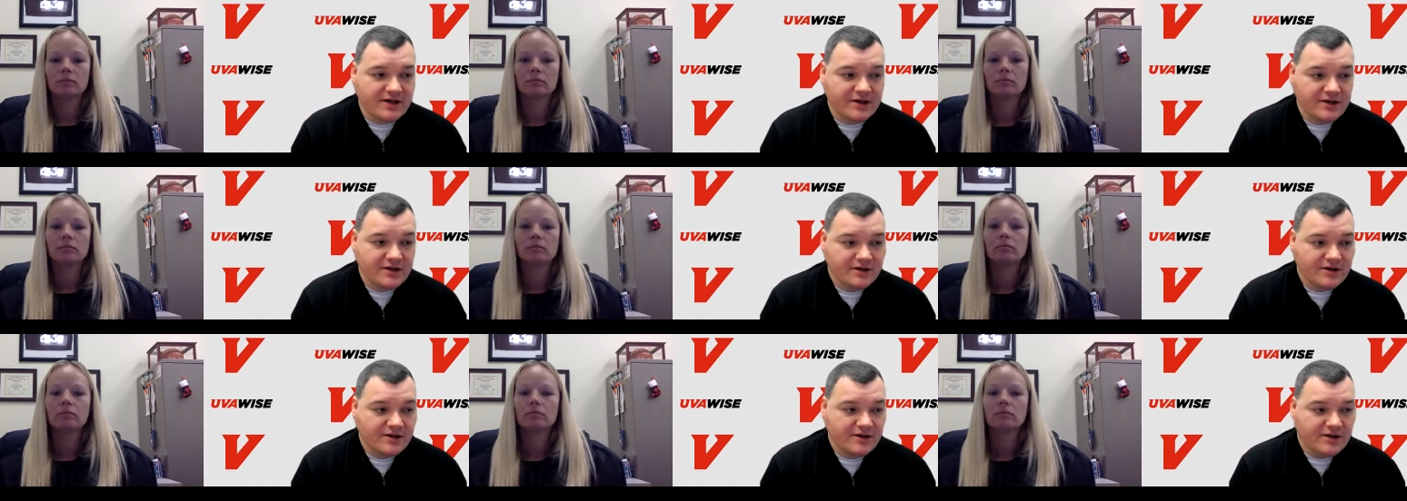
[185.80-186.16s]

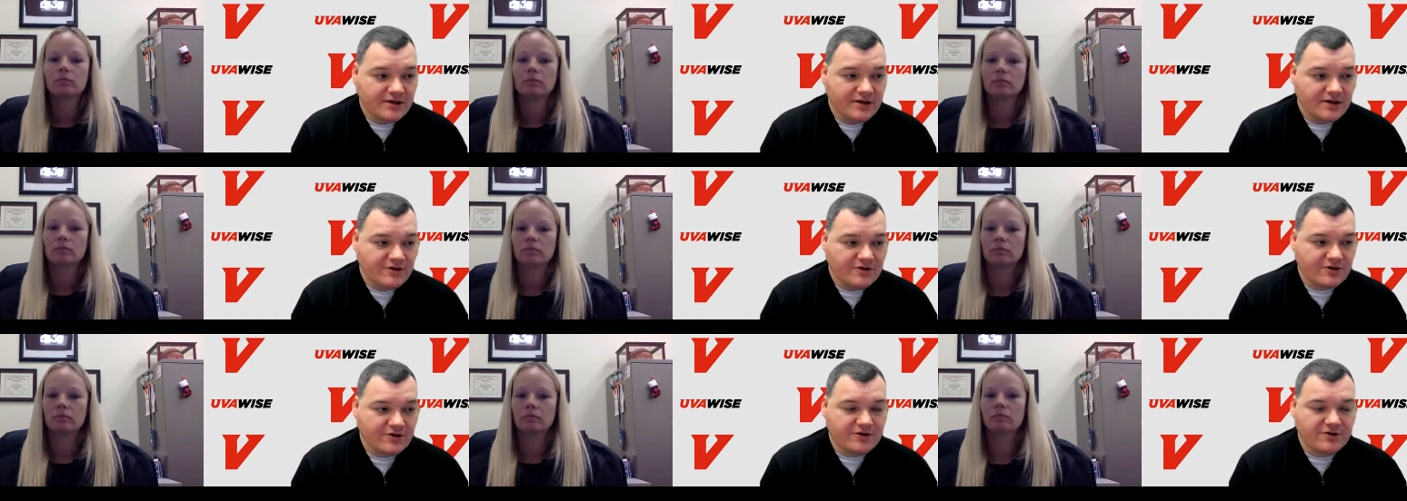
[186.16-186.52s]
Speaker 1: head.
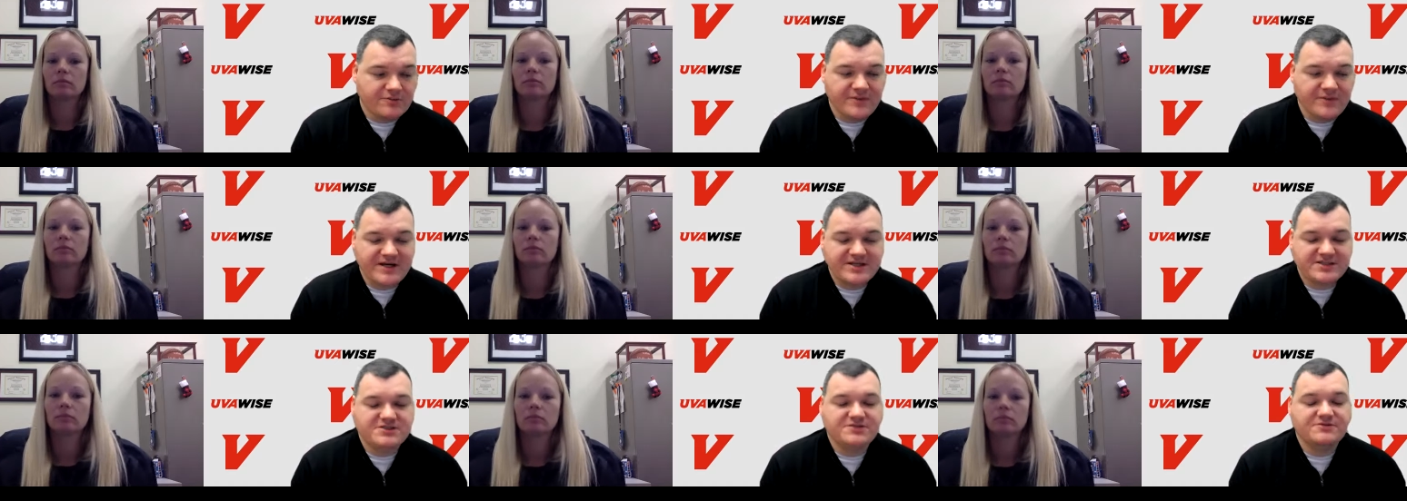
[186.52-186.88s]
They're the
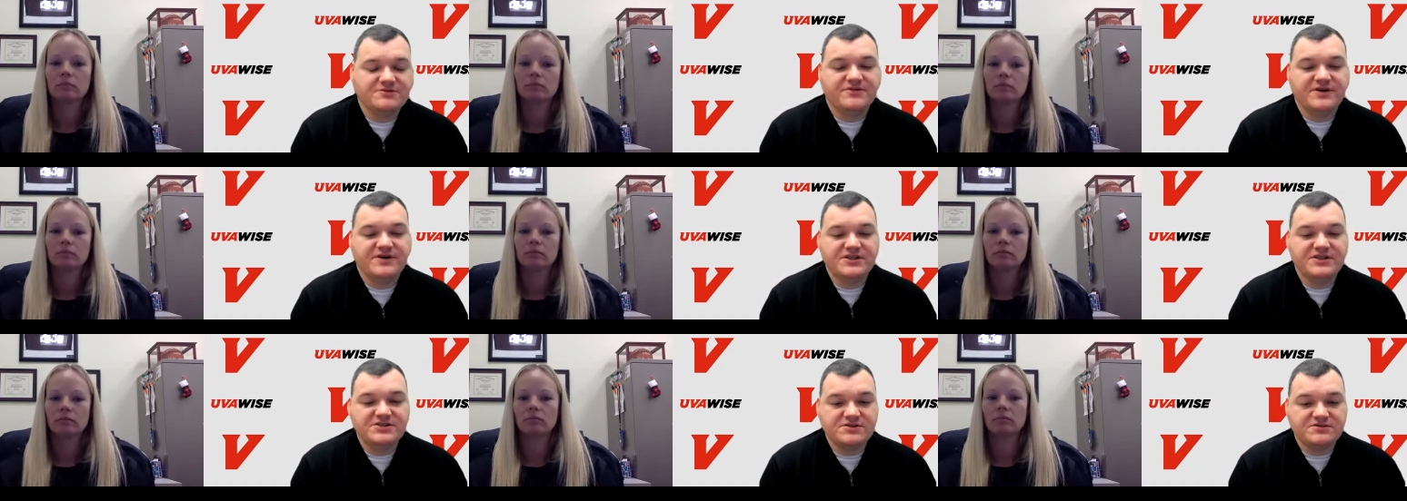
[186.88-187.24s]
best
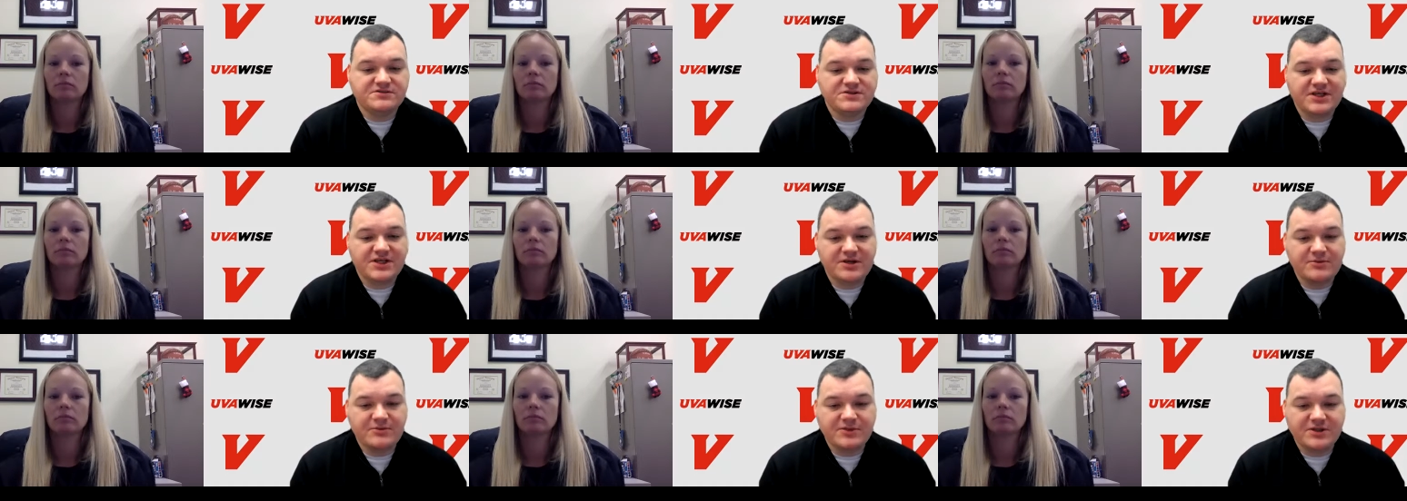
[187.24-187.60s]

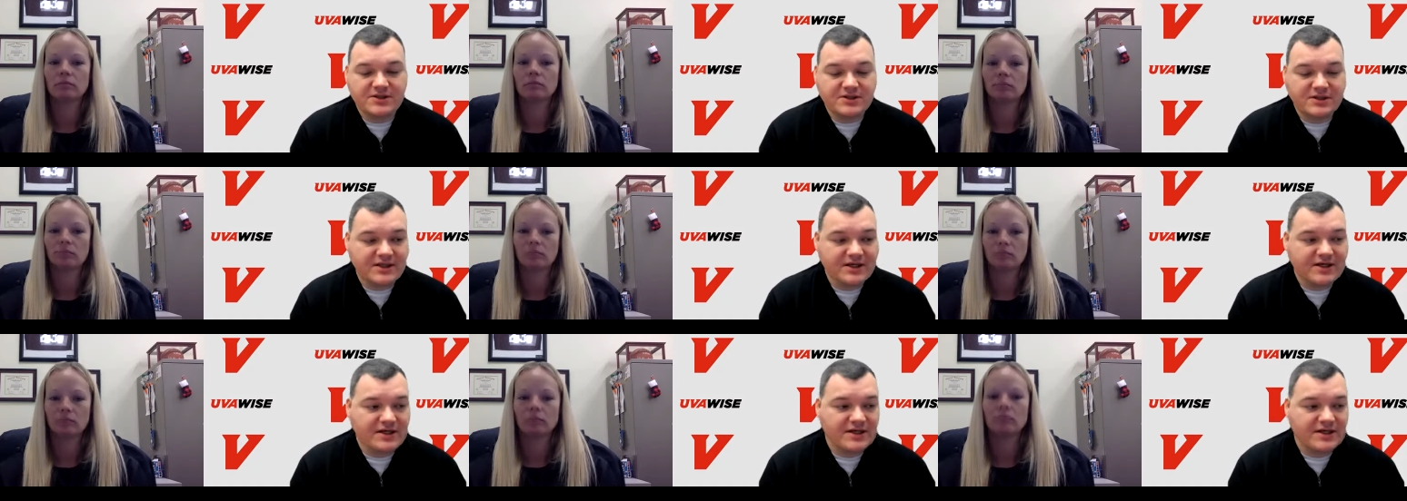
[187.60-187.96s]
defensive team in
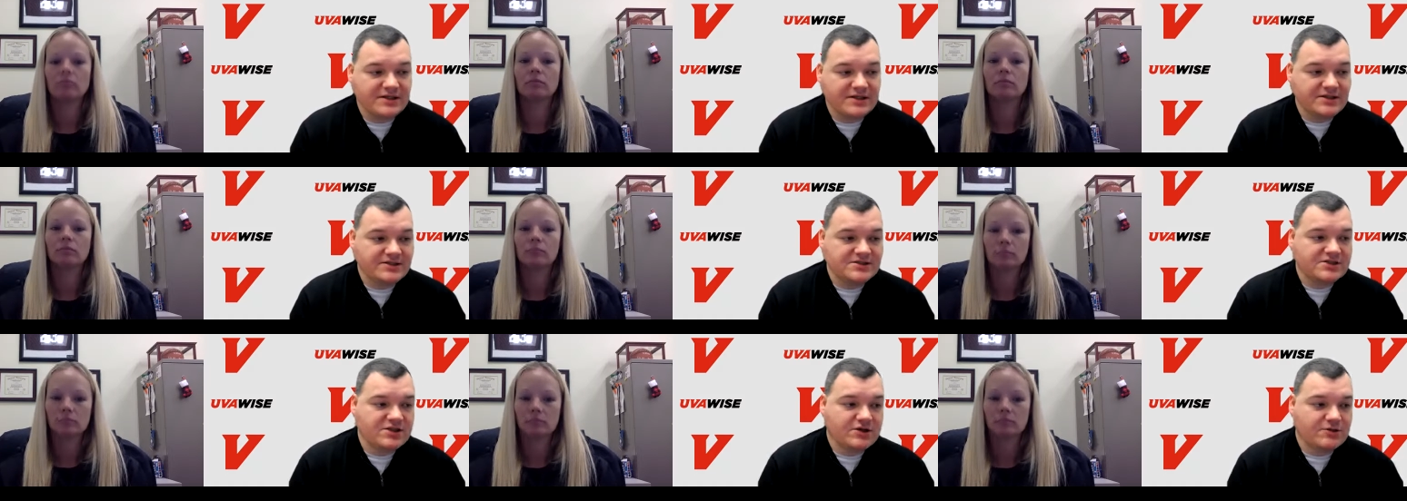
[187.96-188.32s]
the league,
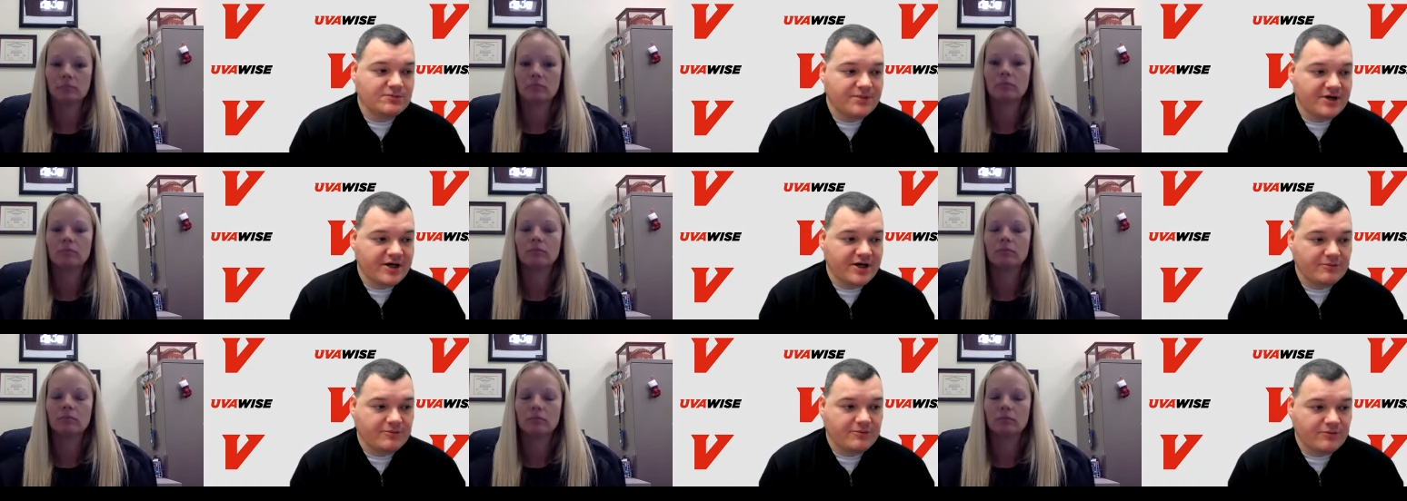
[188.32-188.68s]
at least
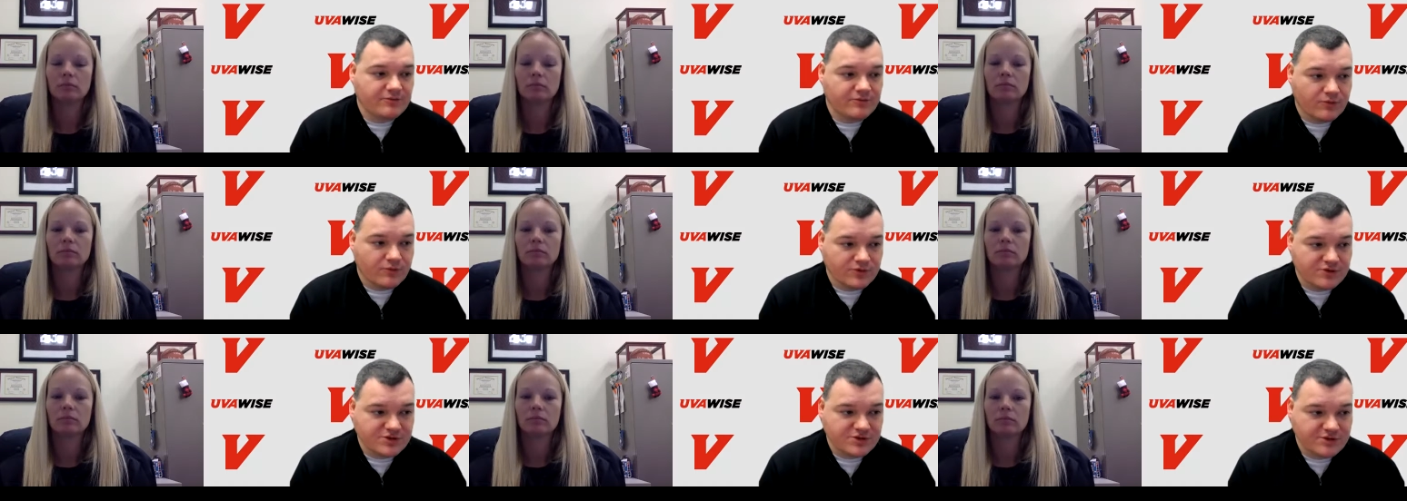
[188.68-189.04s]
on paper,
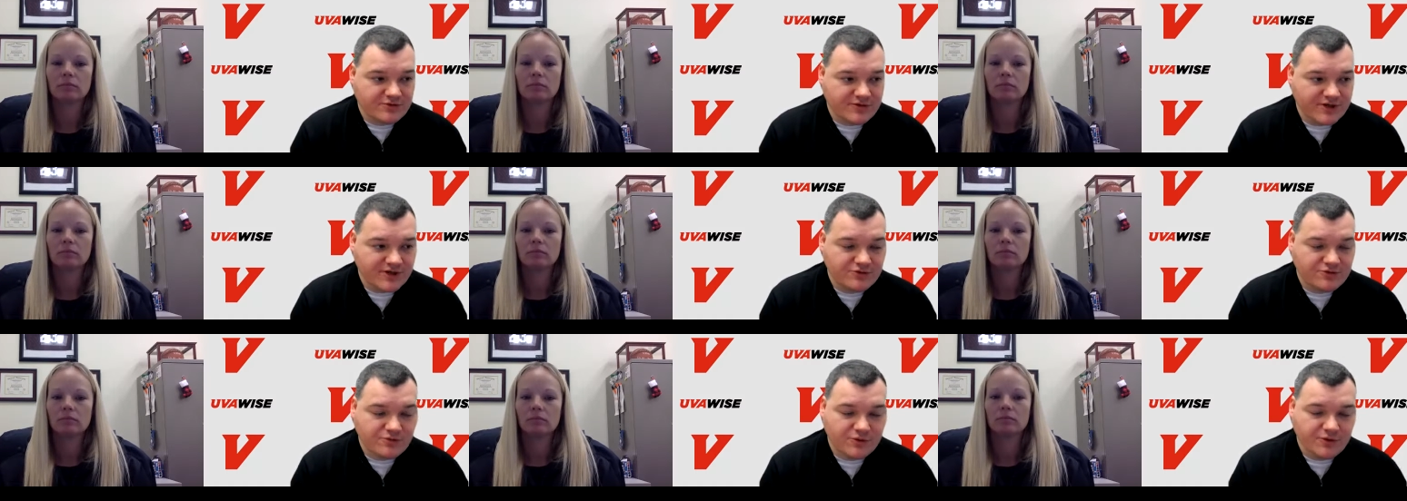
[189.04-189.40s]
forcing
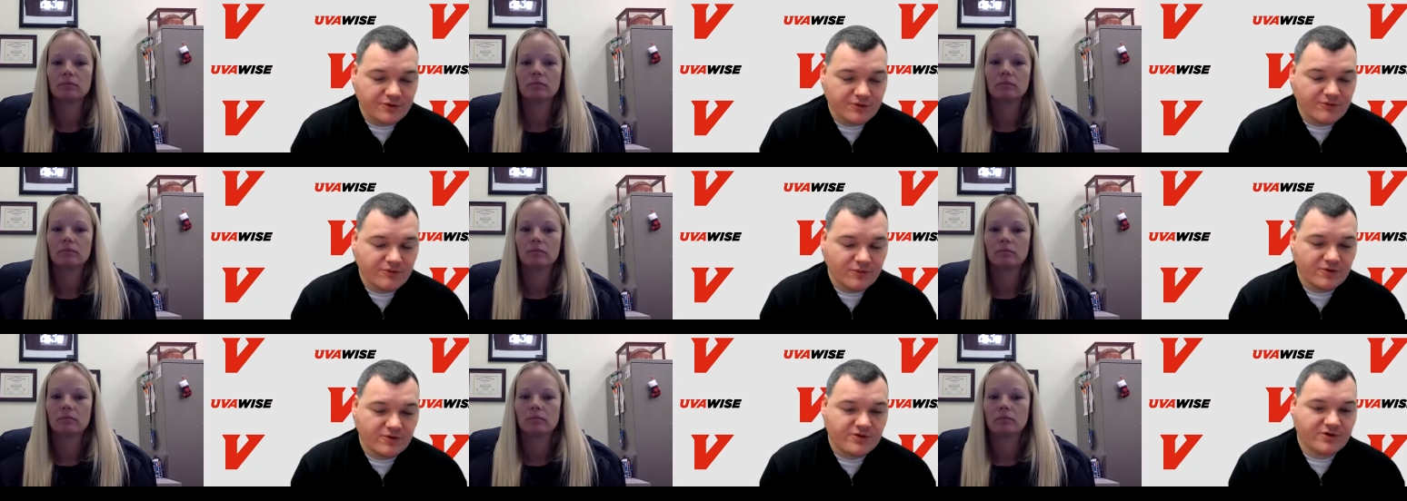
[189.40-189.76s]
around
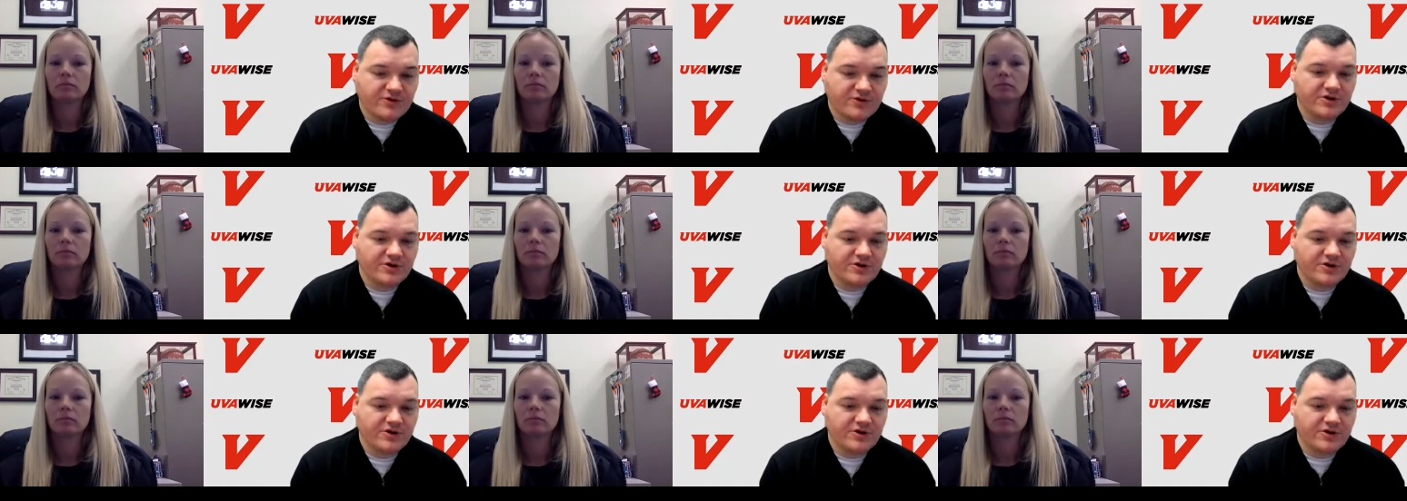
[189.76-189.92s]
24